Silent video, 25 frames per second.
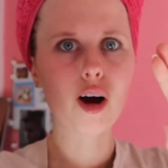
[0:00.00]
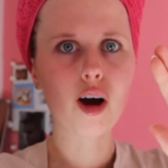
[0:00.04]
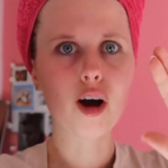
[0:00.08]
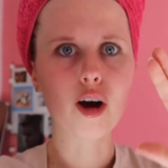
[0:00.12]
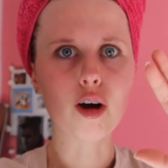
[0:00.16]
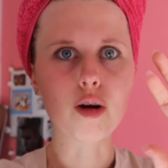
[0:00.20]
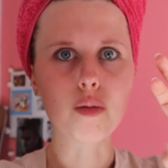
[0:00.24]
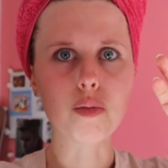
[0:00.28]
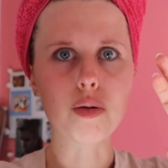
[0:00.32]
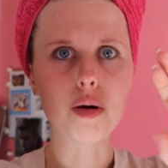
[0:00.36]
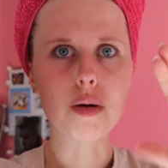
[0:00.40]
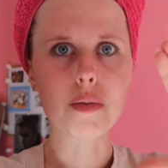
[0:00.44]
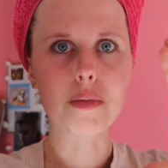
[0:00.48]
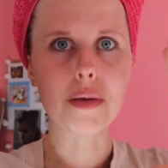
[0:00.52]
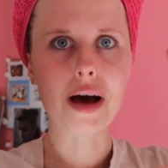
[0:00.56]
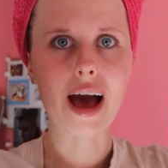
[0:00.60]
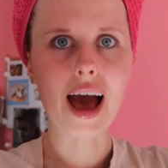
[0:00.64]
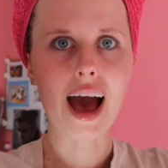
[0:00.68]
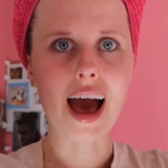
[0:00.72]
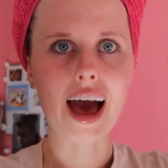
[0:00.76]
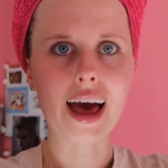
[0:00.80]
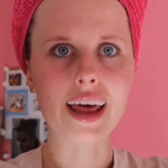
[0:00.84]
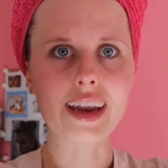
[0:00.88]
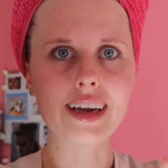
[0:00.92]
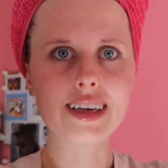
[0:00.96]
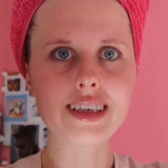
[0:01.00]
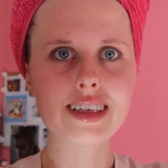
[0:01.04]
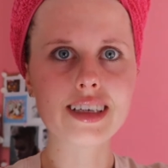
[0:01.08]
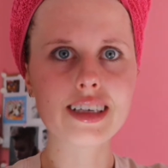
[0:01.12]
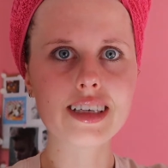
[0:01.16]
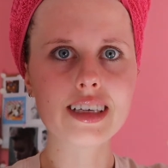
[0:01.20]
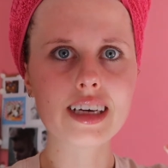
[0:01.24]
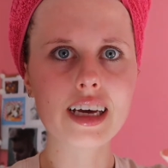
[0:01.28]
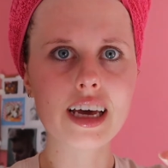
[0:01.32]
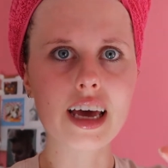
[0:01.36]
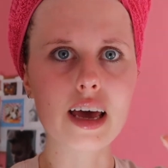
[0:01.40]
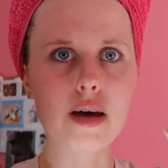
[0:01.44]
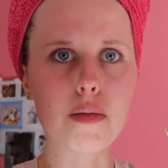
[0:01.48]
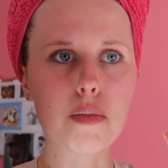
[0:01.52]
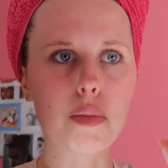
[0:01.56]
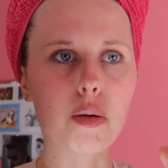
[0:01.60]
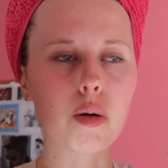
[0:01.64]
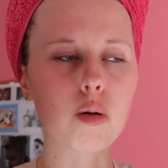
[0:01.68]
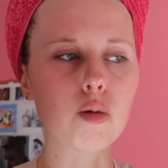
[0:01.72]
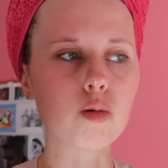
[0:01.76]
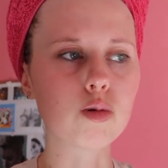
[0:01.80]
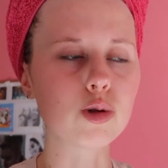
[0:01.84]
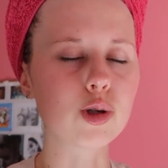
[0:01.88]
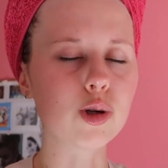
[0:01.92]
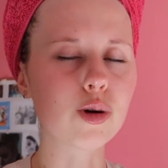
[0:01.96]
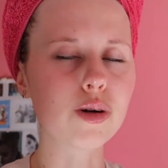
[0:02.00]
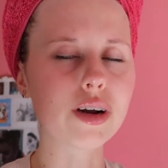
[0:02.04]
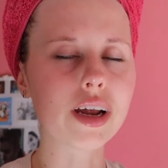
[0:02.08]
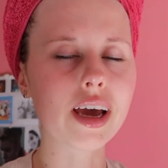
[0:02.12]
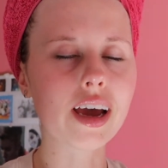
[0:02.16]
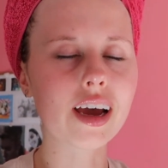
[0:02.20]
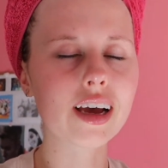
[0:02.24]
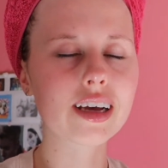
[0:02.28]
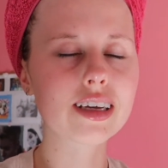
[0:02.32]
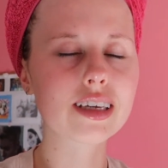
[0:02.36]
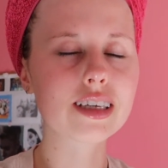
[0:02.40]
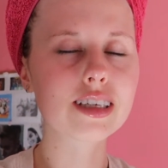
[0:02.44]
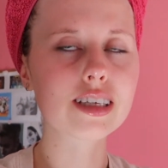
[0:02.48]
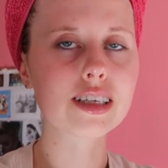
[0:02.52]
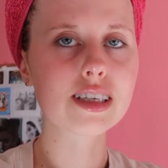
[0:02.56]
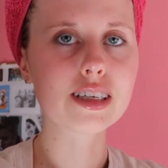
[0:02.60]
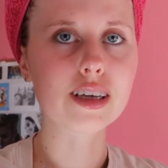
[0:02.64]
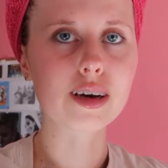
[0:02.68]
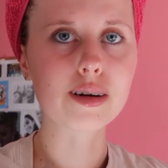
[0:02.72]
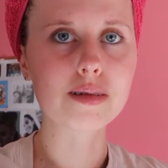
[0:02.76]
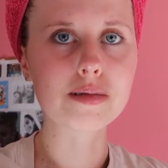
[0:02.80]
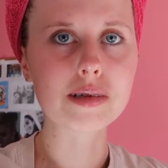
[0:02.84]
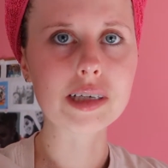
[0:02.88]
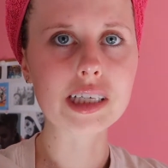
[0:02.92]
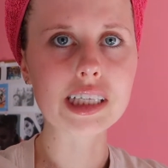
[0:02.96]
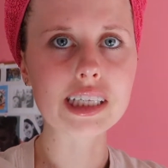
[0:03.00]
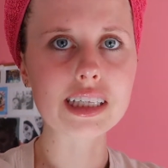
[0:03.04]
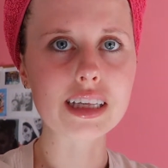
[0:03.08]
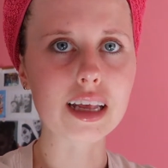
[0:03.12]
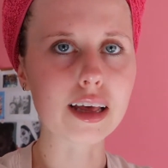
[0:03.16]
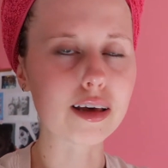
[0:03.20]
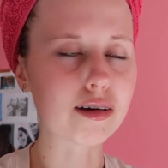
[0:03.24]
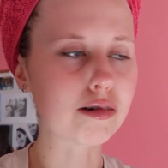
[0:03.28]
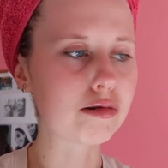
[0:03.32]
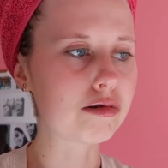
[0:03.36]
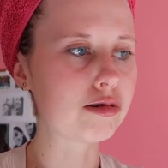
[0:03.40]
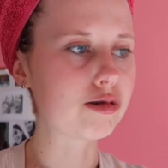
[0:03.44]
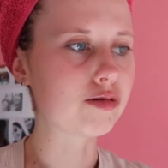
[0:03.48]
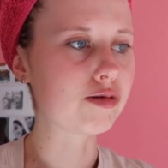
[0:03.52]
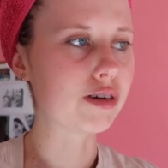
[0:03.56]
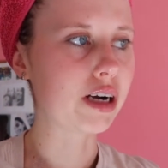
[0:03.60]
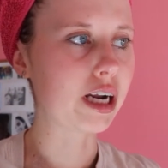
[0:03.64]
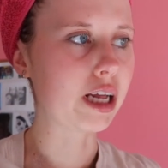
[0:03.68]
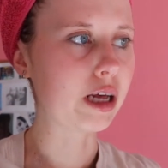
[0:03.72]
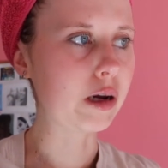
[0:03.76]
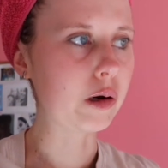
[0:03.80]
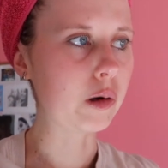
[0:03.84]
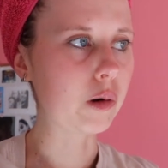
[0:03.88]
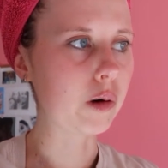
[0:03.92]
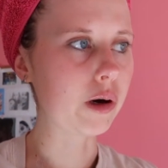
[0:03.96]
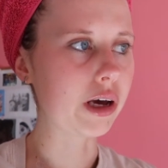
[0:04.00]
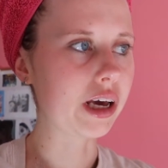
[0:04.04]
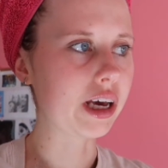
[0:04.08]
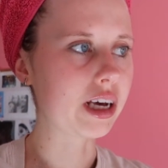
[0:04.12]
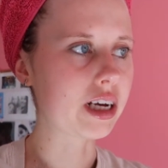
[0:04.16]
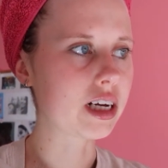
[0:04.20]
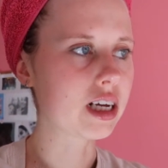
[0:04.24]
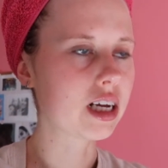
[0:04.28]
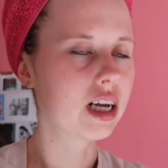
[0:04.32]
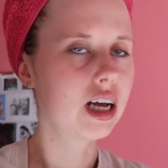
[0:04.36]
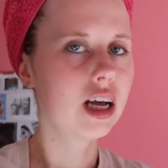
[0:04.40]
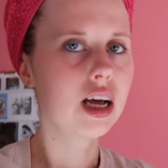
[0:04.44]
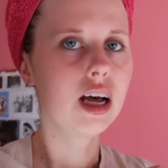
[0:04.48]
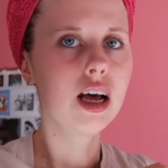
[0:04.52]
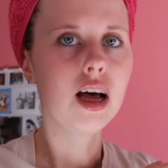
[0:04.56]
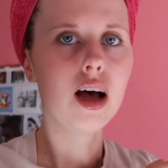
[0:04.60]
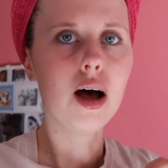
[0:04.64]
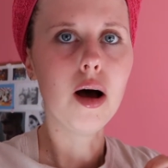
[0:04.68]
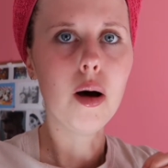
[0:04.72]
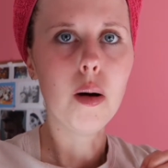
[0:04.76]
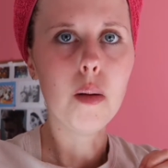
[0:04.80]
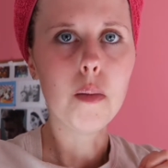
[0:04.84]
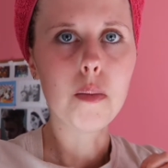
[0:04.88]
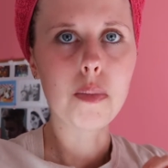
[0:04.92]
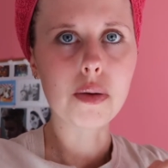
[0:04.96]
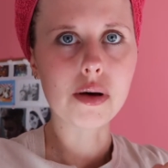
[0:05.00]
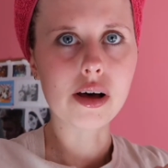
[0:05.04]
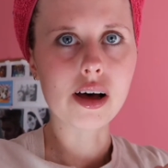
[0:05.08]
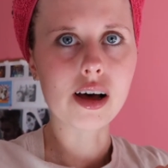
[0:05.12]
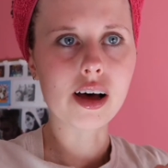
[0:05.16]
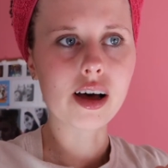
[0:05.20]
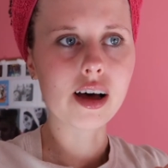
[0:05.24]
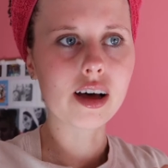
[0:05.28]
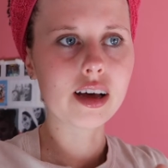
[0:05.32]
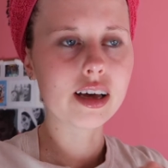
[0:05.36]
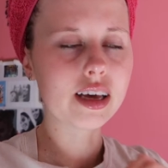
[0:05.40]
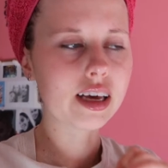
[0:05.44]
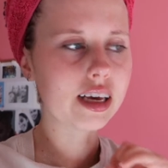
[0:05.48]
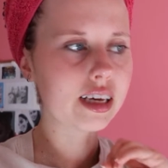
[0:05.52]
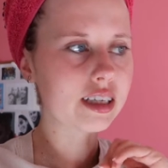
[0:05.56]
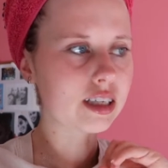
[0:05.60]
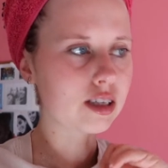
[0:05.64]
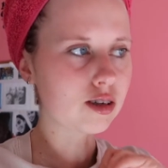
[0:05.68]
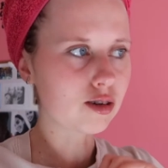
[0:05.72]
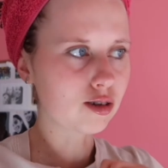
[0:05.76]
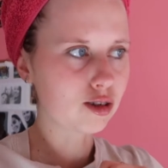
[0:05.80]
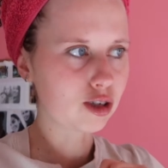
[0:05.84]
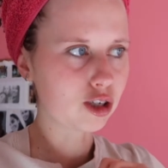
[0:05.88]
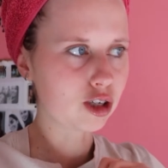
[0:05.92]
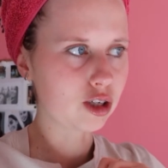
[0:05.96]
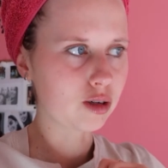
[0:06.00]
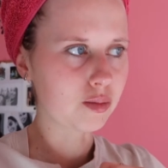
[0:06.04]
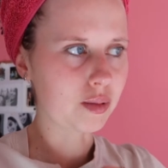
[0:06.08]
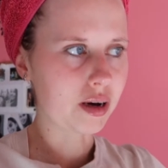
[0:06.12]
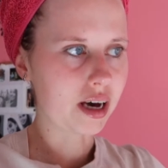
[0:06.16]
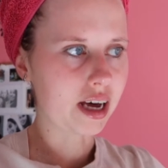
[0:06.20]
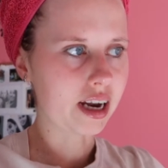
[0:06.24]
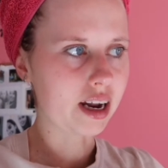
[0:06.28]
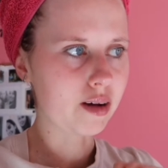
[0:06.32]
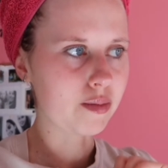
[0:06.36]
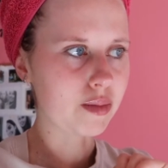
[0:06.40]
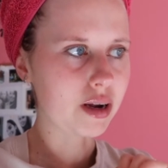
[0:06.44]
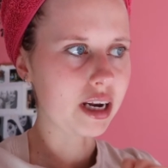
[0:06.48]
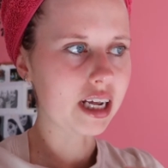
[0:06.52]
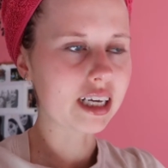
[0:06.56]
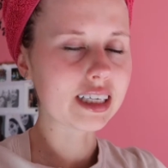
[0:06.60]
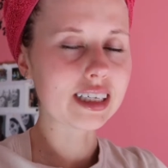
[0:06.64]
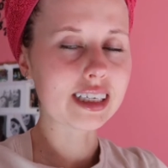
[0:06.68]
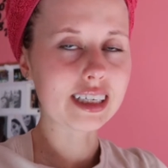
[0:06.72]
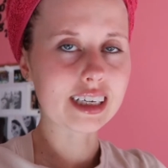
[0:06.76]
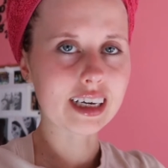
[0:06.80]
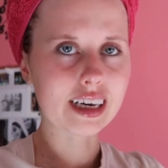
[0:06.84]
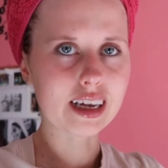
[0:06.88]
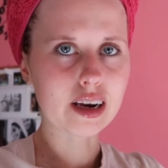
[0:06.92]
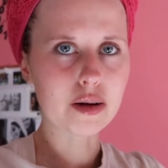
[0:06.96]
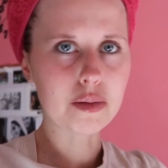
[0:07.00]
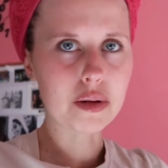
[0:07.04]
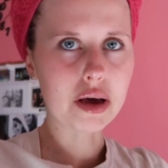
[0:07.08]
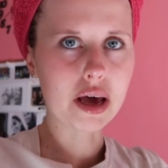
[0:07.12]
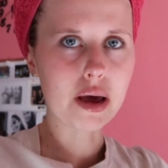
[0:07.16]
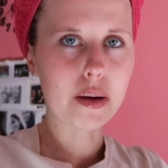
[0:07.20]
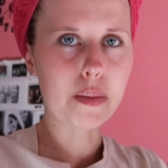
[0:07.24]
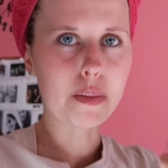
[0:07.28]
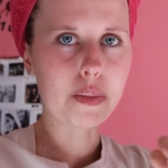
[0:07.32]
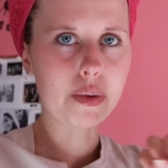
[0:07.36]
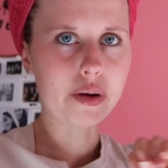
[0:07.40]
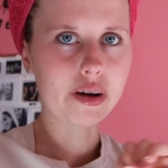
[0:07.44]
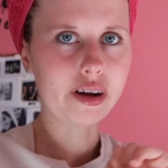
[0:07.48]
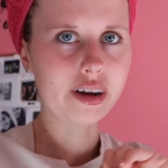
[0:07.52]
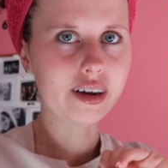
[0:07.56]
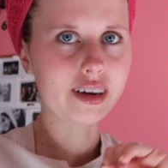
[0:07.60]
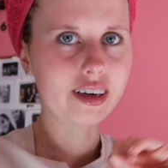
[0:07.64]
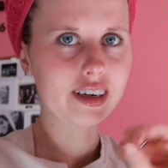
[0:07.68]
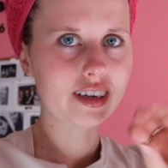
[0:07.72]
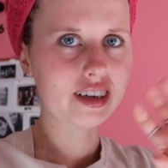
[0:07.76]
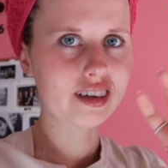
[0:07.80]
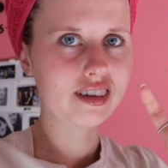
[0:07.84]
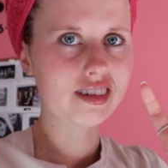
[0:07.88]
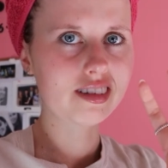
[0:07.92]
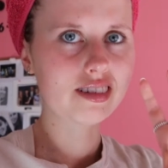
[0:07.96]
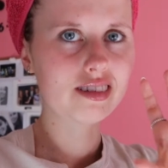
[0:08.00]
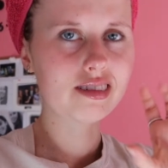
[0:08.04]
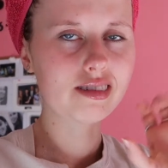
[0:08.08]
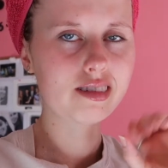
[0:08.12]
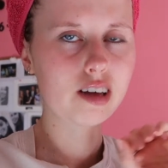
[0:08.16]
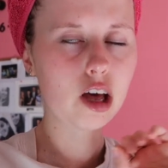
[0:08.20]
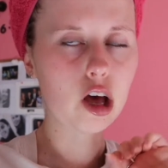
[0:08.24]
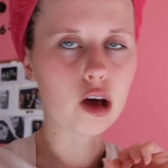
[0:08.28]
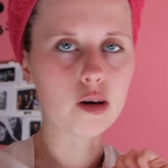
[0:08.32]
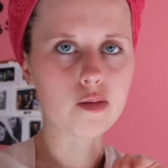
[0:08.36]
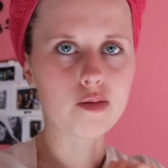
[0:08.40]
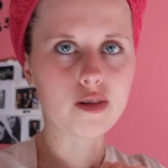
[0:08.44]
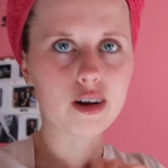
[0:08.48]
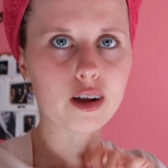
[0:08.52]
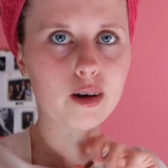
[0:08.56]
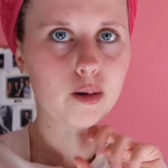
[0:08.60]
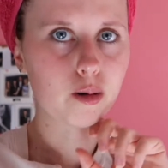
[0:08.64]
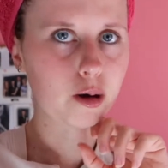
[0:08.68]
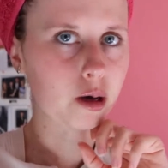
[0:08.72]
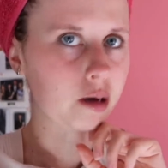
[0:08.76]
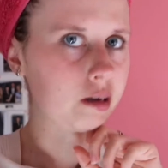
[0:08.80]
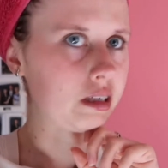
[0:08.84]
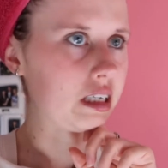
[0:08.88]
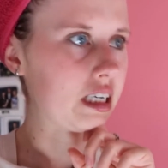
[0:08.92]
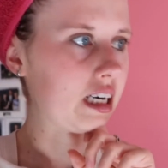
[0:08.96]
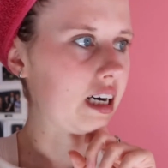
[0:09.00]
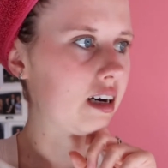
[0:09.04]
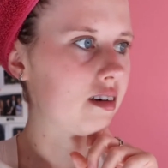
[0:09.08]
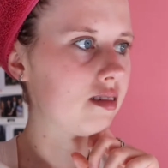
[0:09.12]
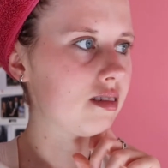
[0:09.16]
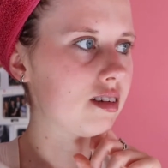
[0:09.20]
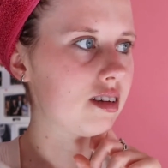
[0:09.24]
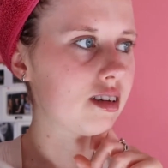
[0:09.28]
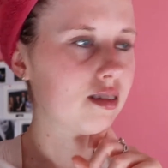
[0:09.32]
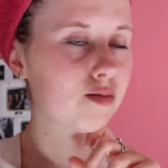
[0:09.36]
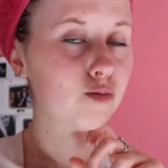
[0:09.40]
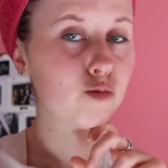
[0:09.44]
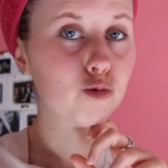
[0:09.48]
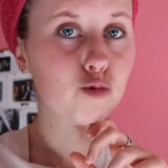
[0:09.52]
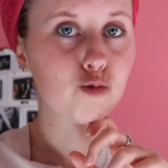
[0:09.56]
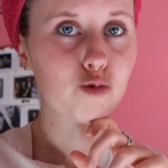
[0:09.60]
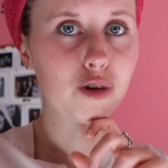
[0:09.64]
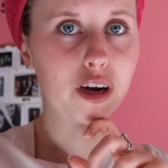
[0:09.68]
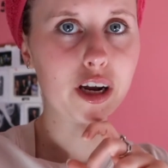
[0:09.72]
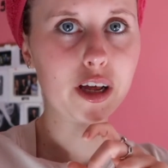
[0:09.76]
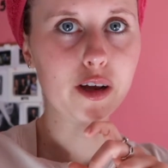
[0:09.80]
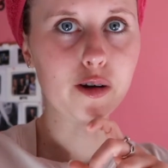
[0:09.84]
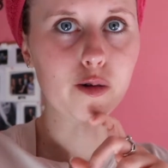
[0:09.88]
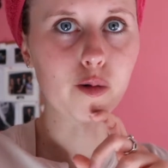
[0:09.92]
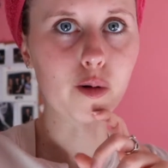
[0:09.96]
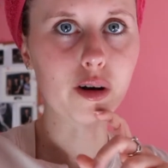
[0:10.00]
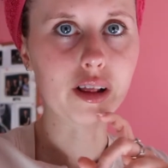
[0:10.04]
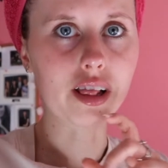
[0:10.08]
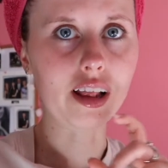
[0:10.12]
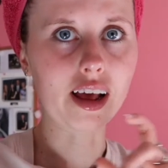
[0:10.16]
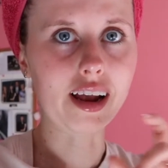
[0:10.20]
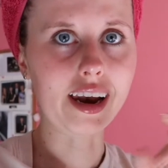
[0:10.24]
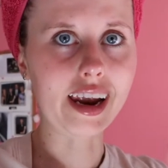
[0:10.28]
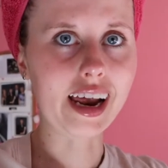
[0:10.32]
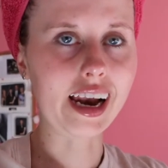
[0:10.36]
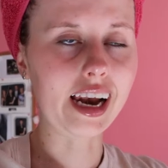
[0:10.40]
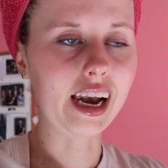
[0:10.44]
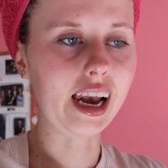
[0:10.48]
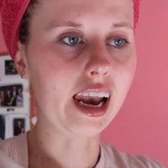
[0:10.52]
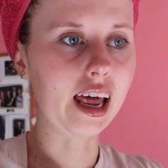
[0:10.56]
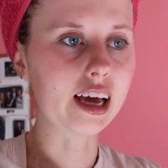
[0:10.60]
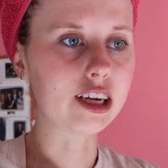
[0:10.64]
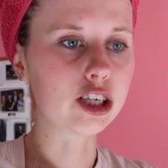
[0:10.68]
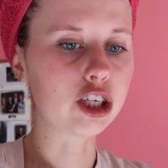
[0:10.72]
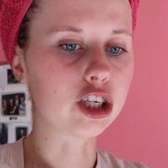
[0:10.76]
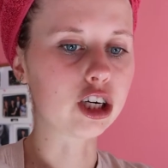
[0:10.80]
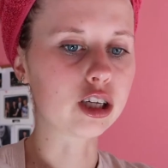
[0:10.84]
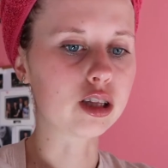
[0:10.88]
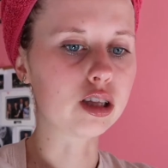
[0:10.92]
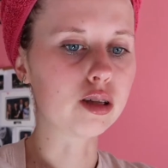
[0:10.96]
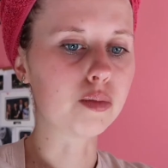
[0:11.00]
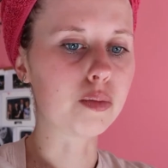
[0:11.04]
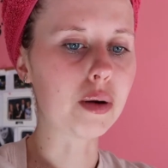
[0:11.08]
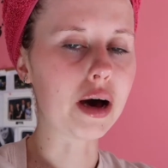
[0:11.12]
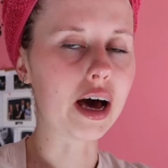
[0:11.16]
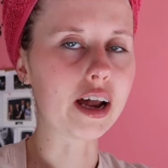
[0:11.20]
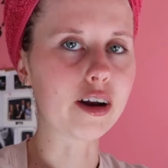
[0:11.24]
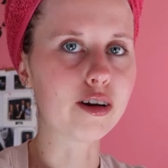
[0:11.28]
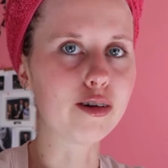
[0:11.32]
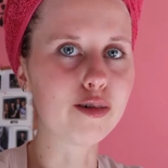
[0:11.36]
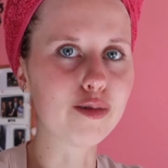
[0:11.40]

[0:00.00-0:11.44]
open my hand, it pulls on it. So it's like really annoying. But it's not too bad. I mean, it is stinging a bit, but hopefully it'll go down. It's really annoying. I nearly like choked the pan